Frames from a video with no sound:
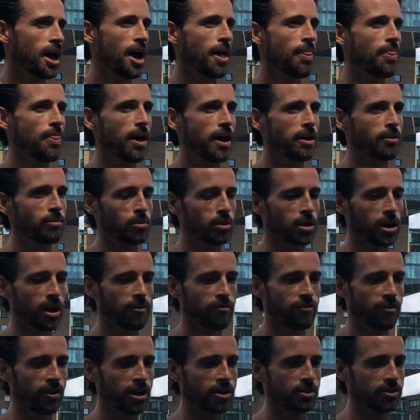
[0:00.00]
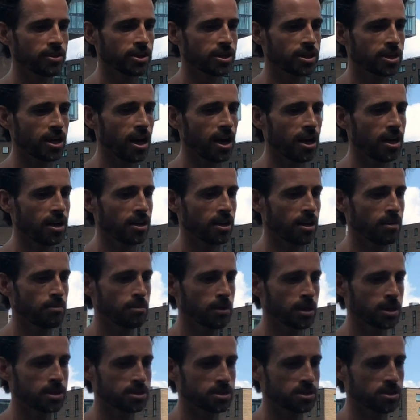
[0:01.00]
And then when I finally got a
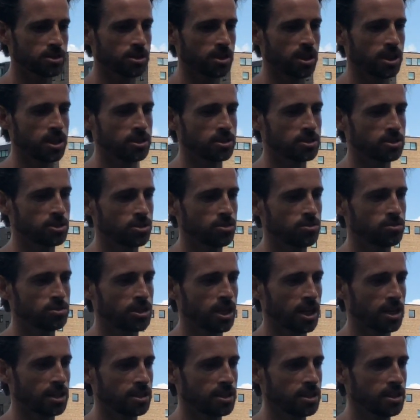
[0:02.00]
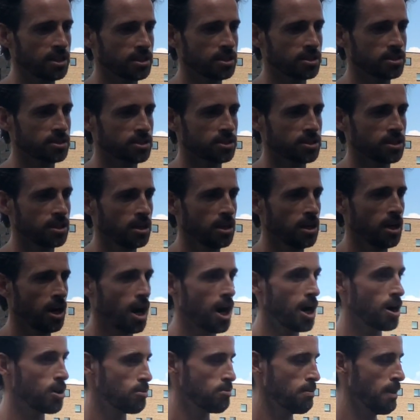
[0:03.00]
mixer and 2 techniques,
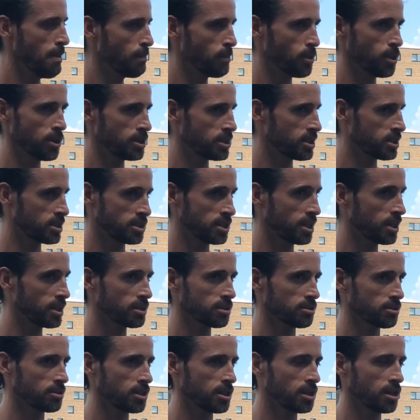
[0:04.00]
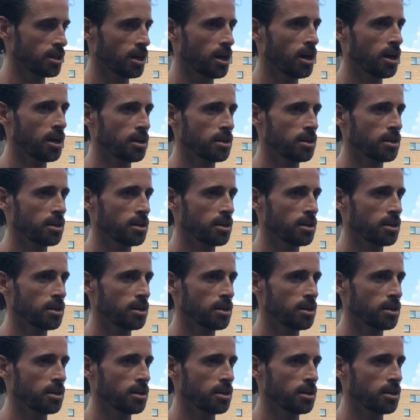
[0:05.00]
I remember it distinctly.